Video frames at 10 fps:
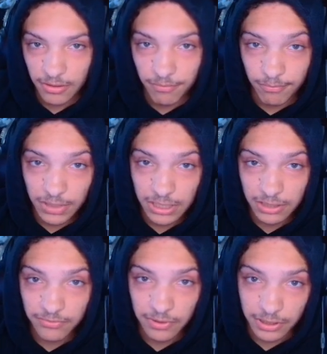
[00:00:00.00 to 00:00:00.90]
Many
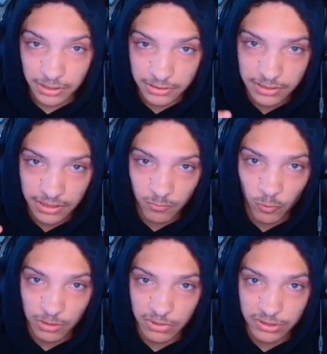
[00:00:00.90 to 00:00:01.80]
different guns in
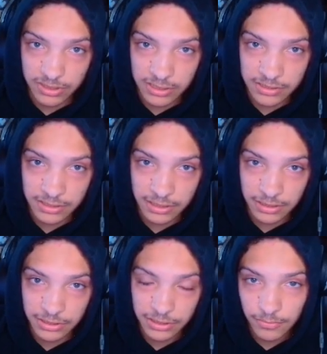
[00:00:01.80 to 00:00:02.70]
Rainbow Six
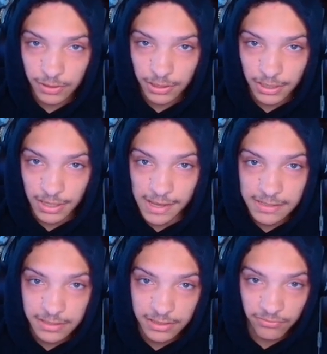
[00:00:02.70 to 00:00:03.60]
Siege has
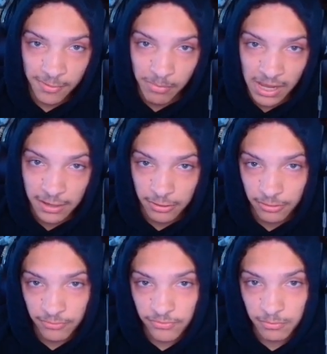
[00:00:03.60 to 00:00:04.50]
a different pattern
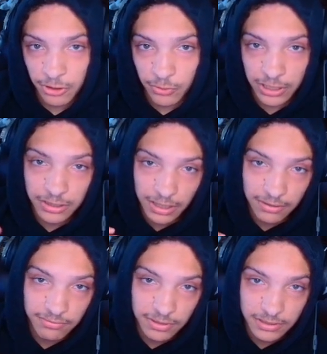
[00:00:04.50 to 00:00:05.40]
from going
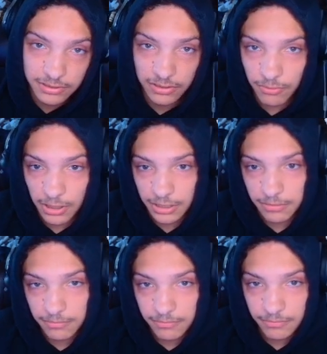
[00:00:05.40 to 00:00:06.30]
left to right
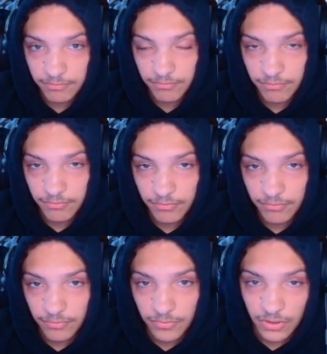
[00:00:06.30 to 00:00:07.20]

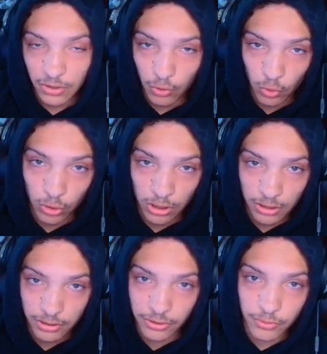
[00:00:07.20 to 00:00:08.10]
or
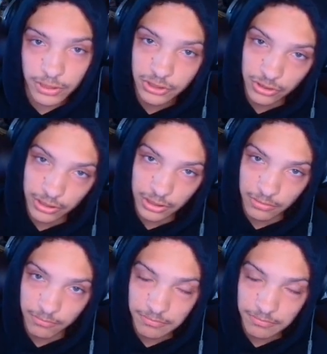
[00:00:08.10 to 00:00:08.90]
going straight up,